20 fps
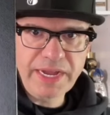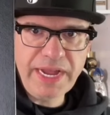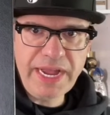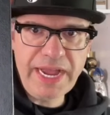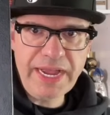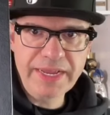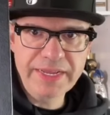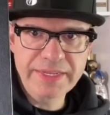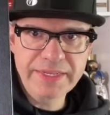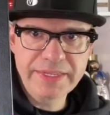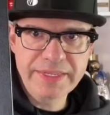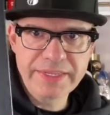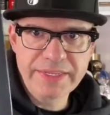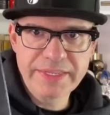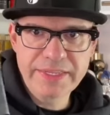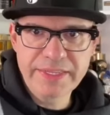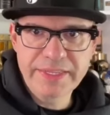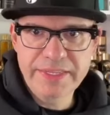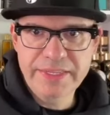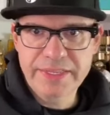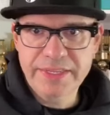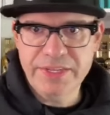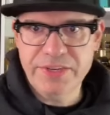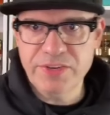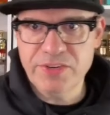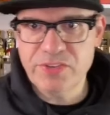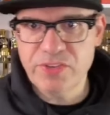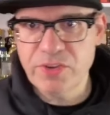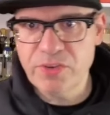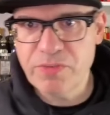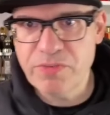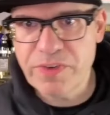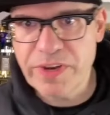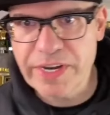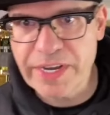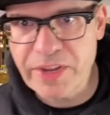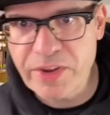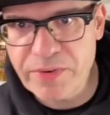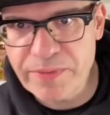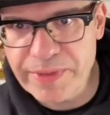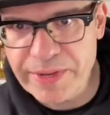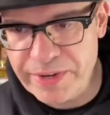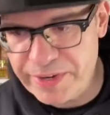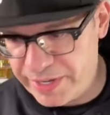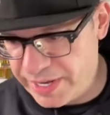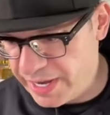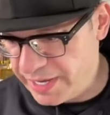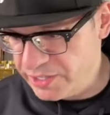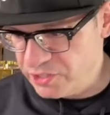Ah, you're so funny over there.